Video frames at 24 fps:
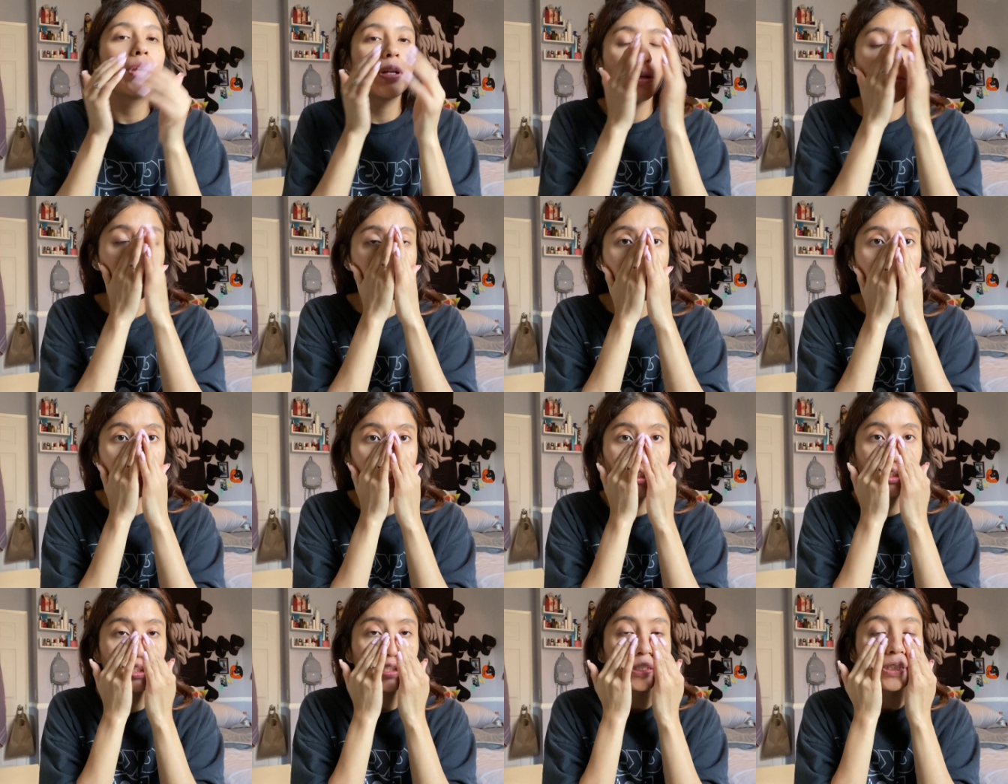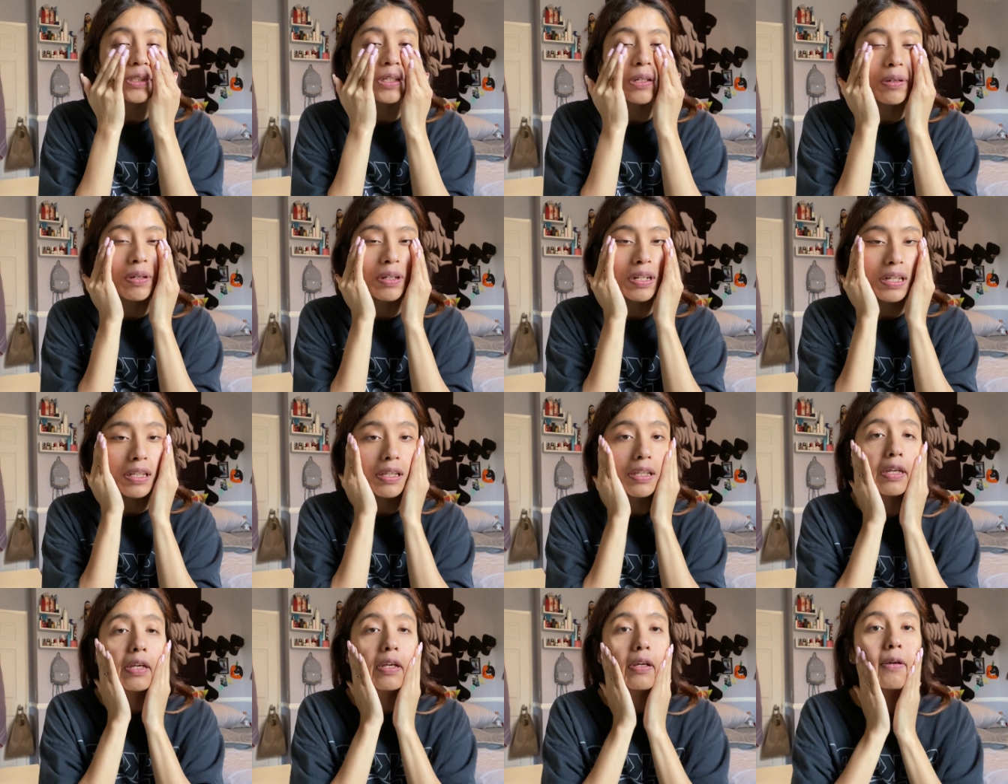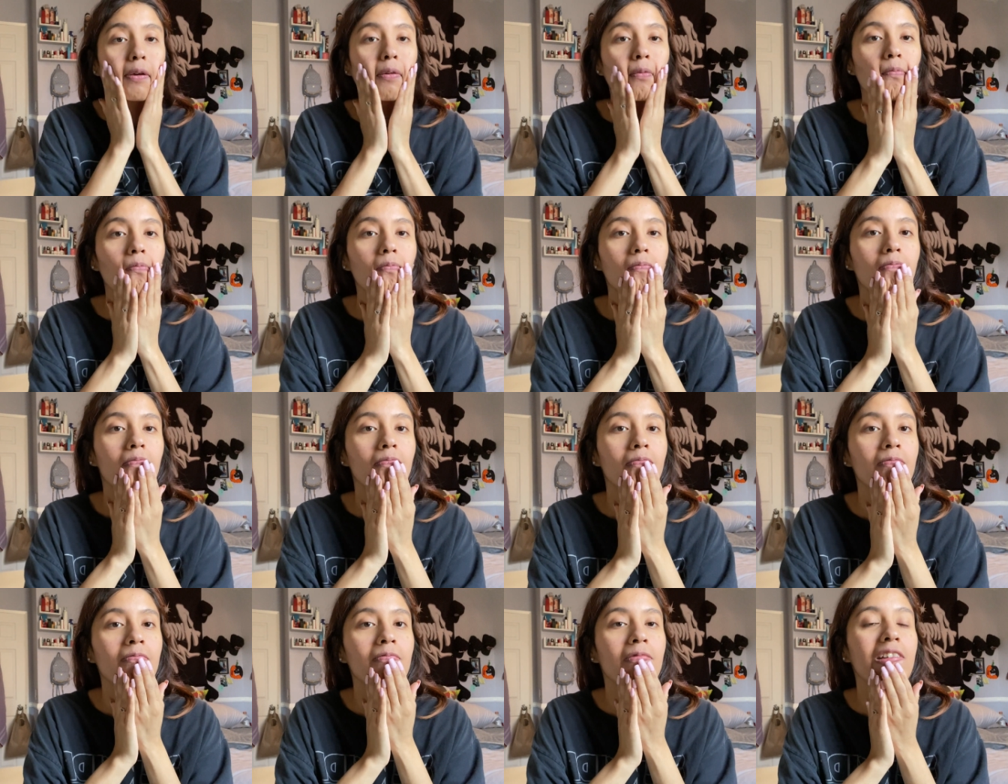much, it's already like,
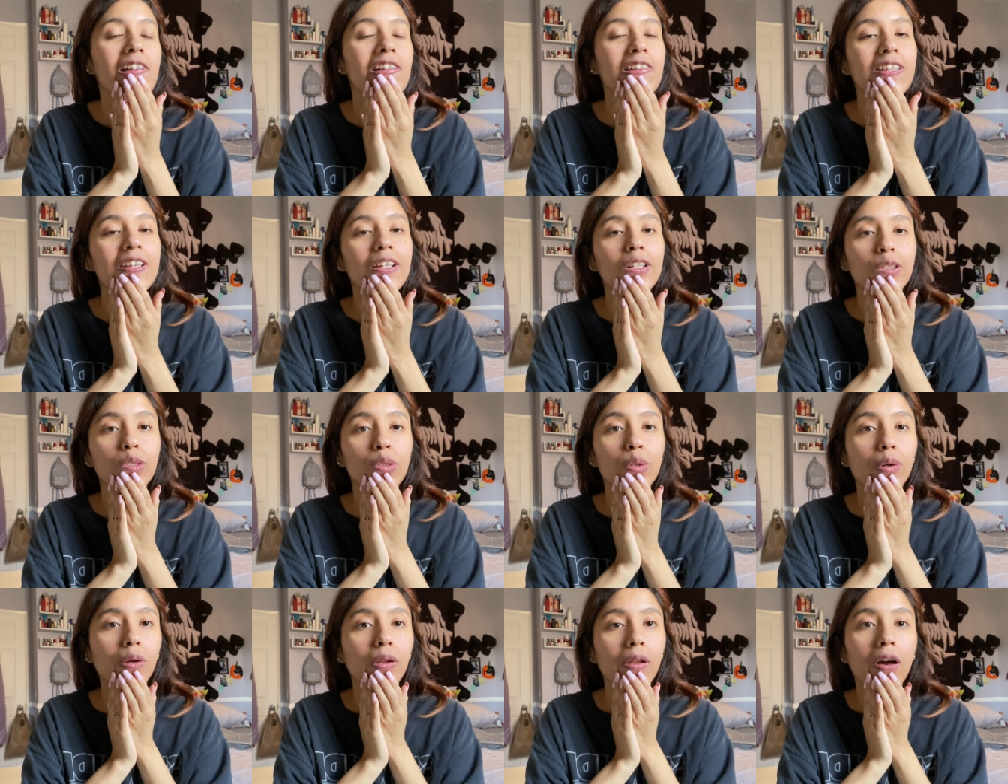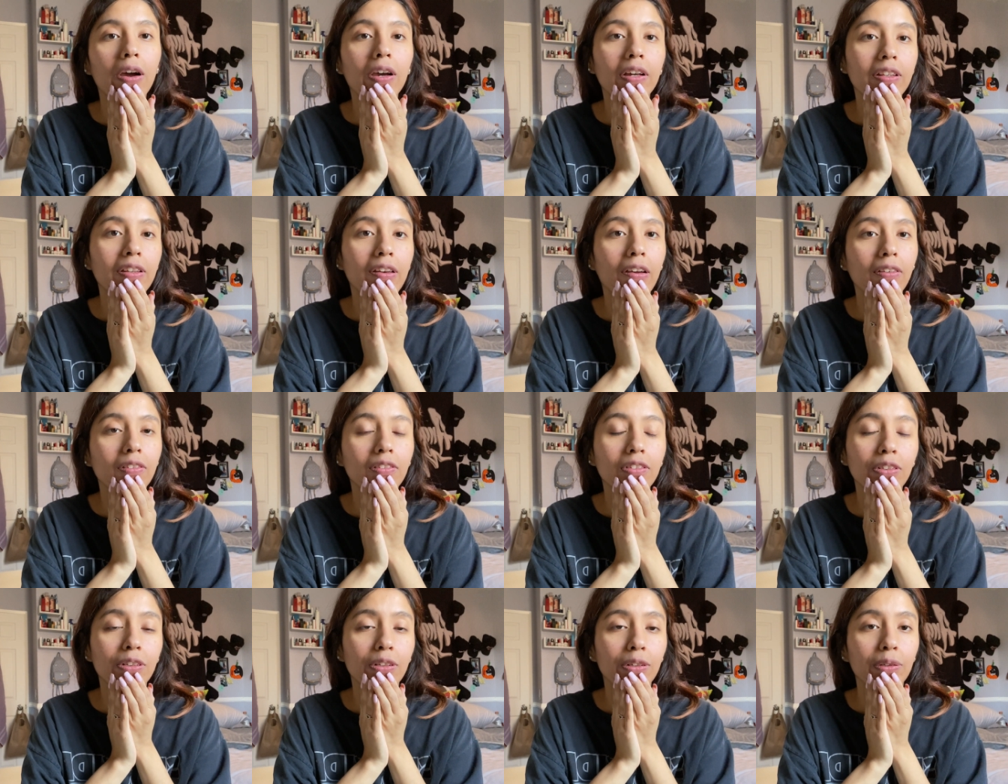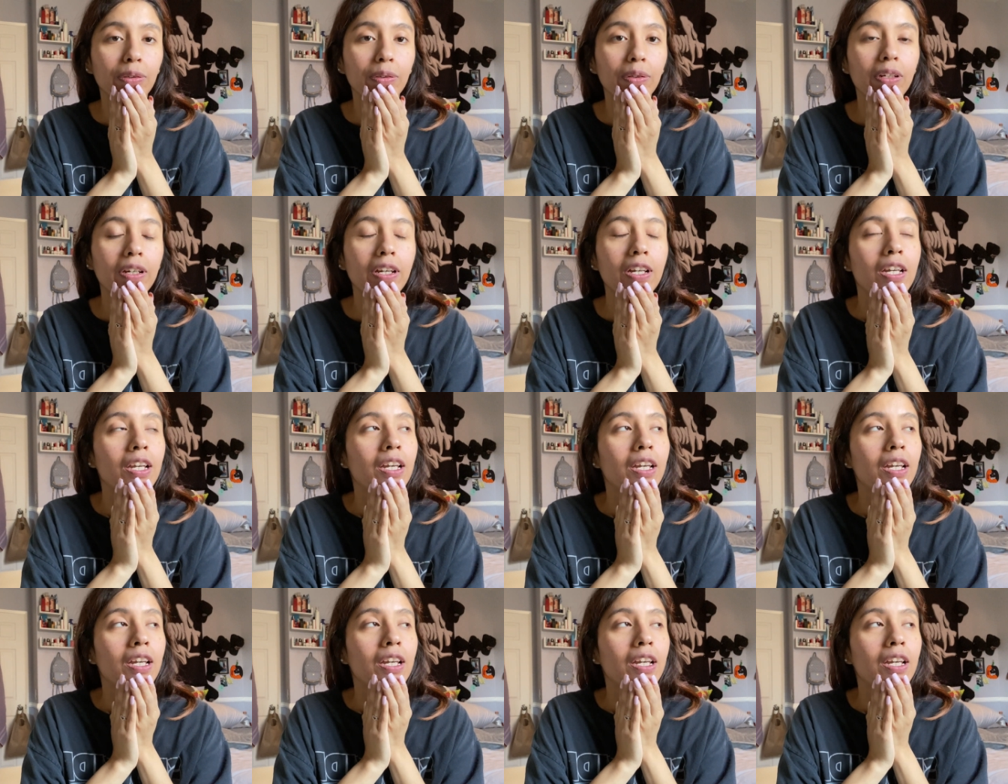it's like 2 o'clock in the afternoon.